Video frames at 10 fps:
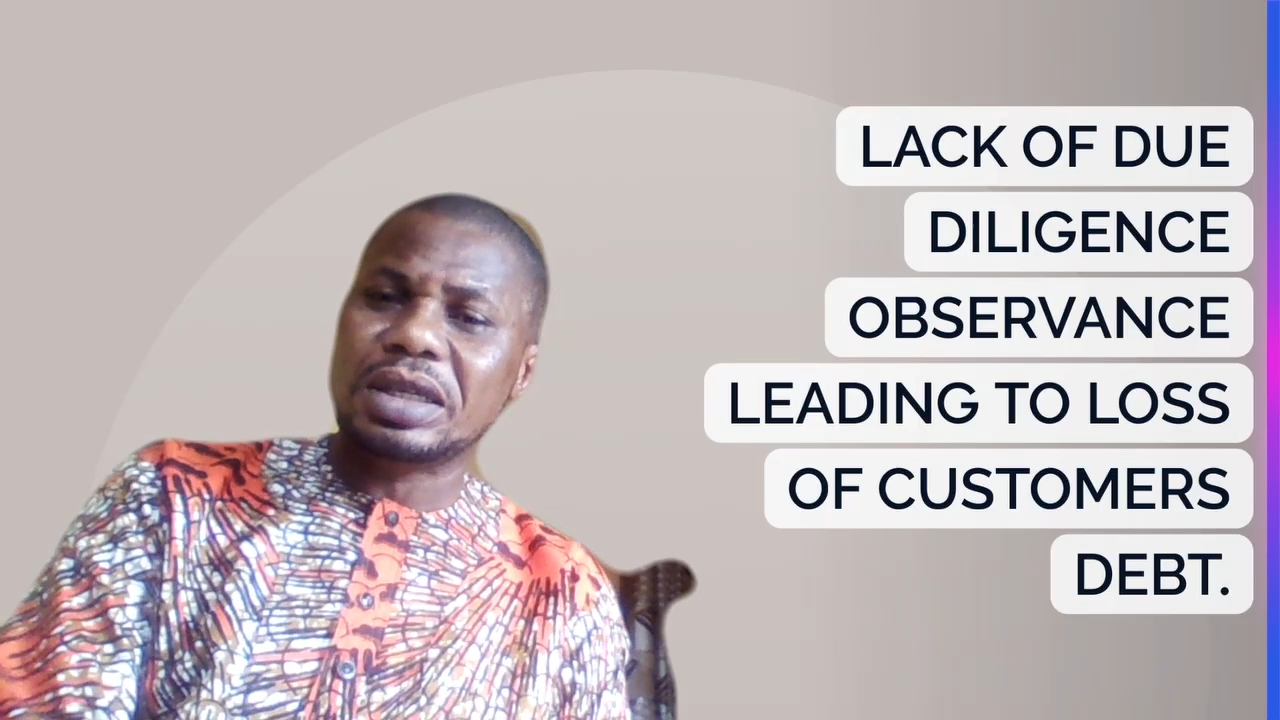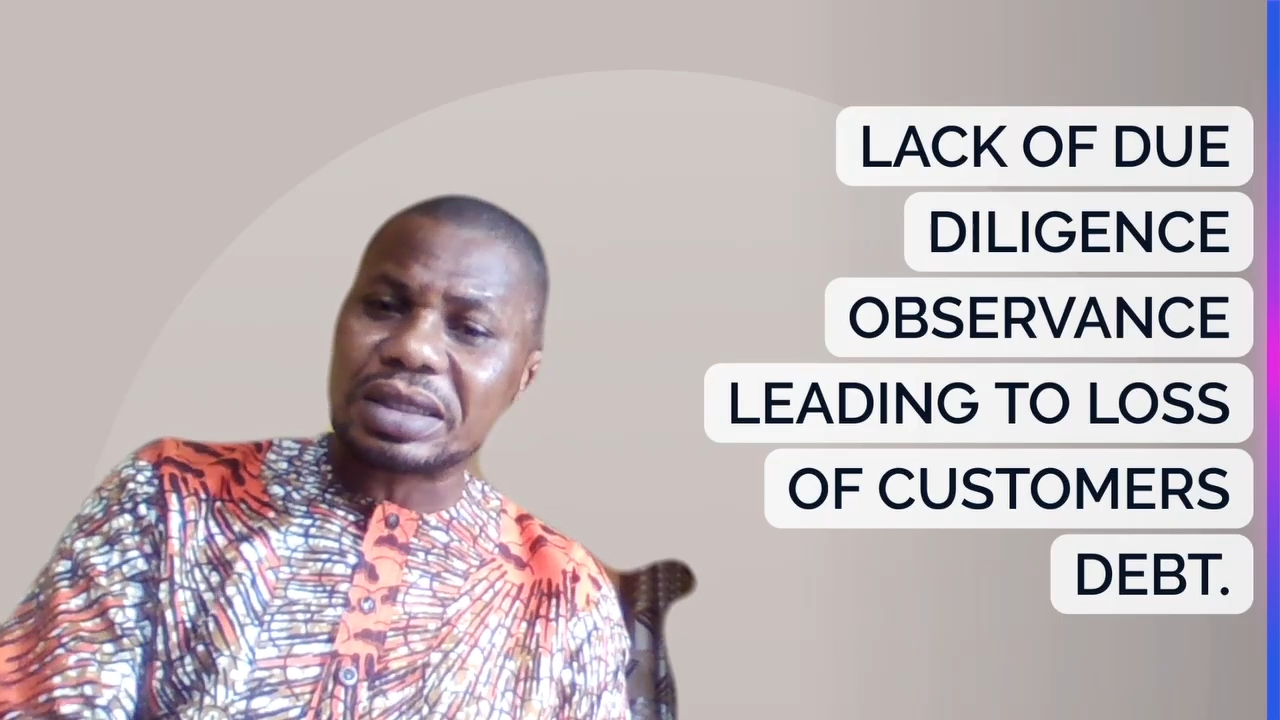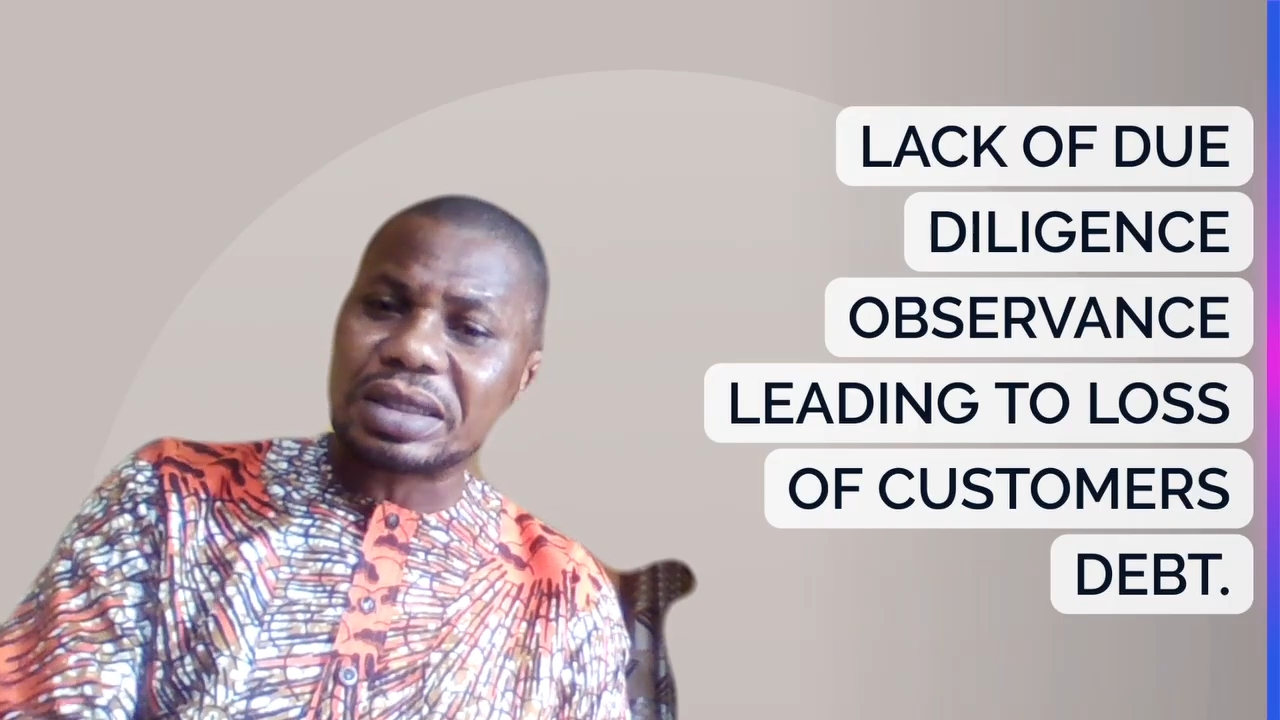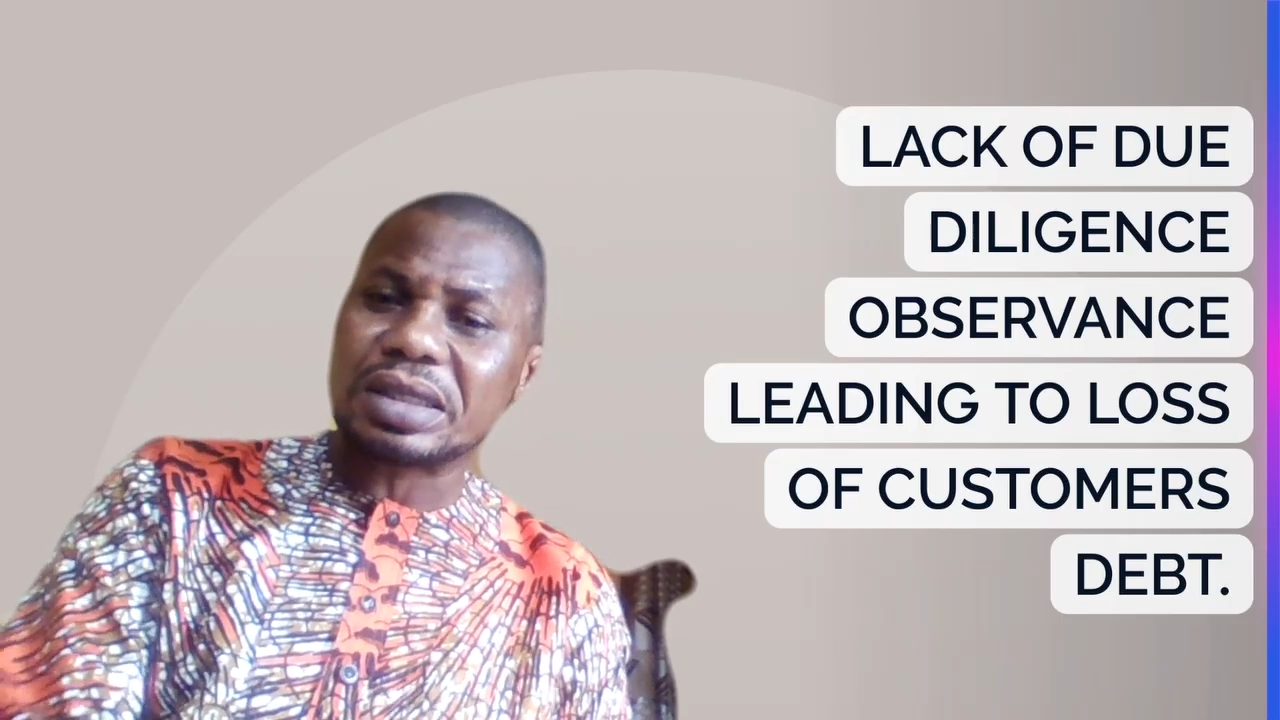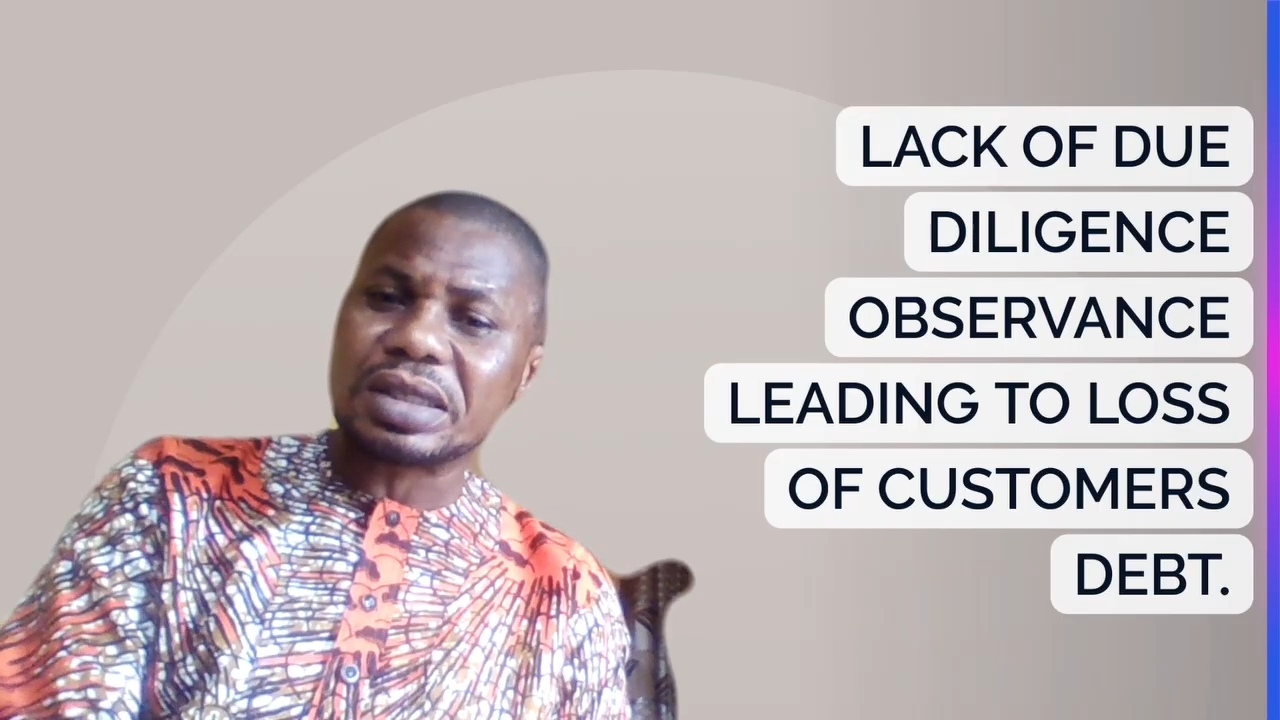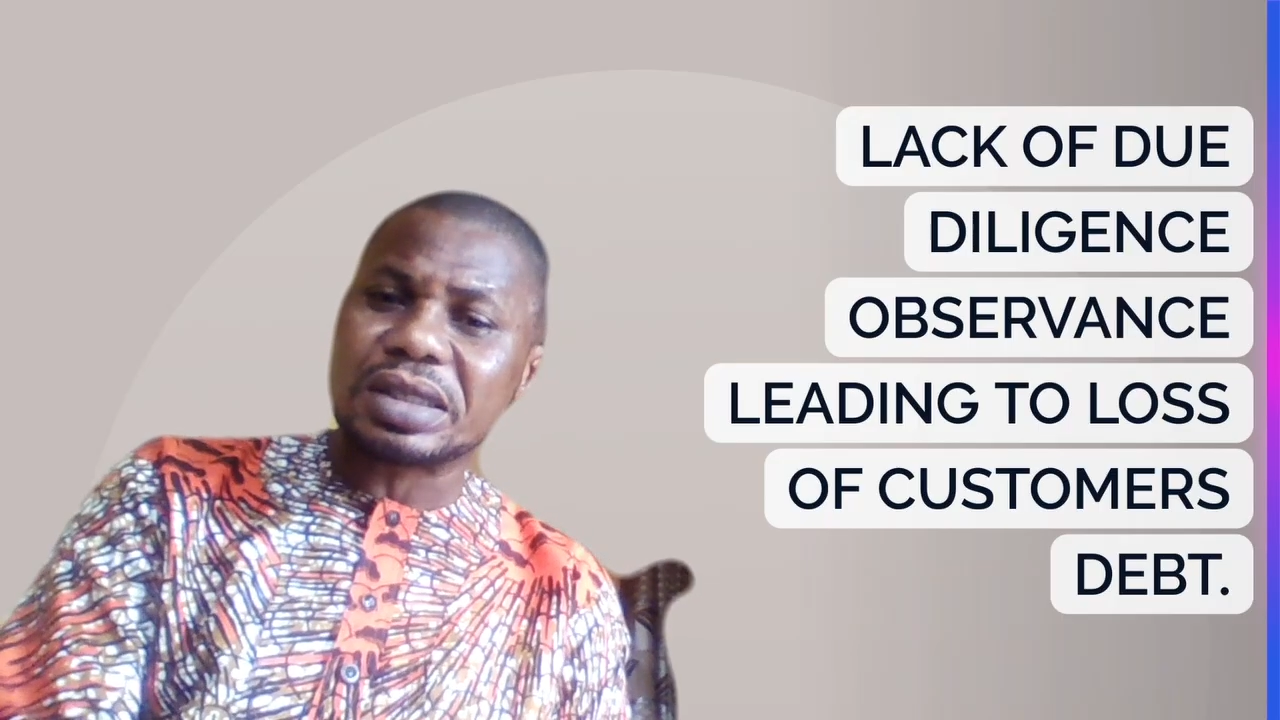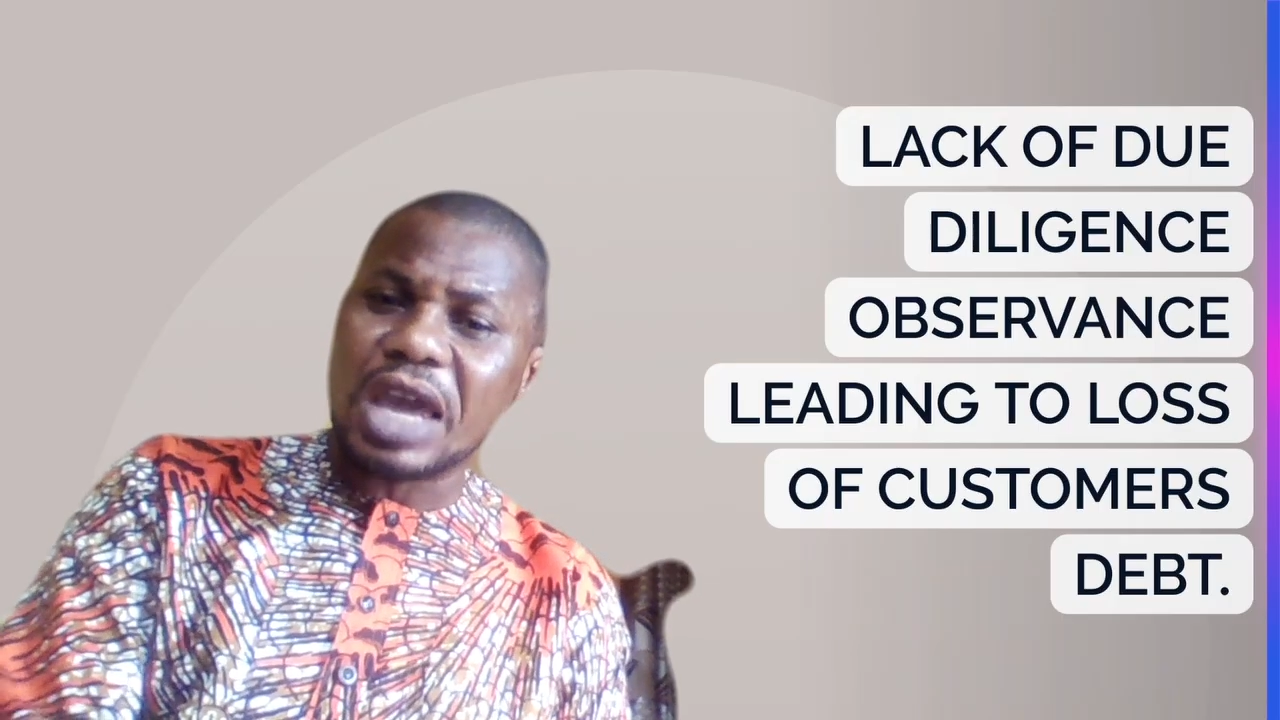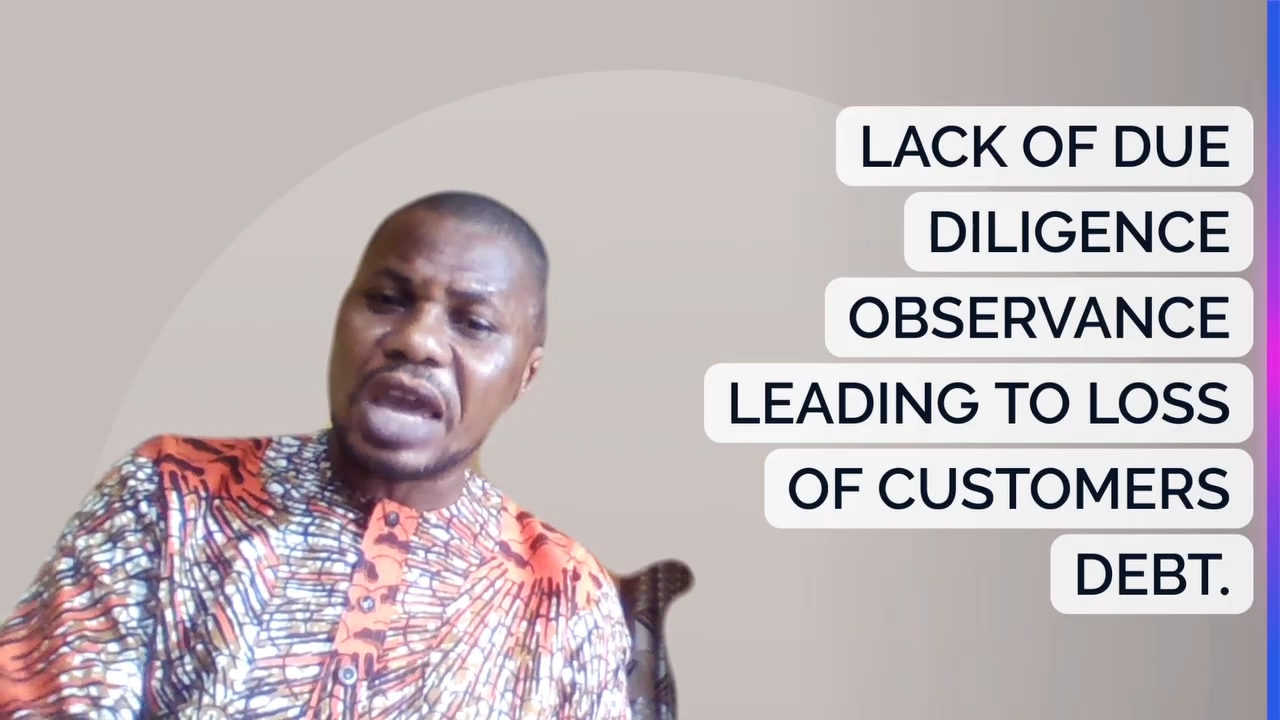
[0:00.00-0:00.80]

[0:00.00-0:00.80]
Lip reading: that is the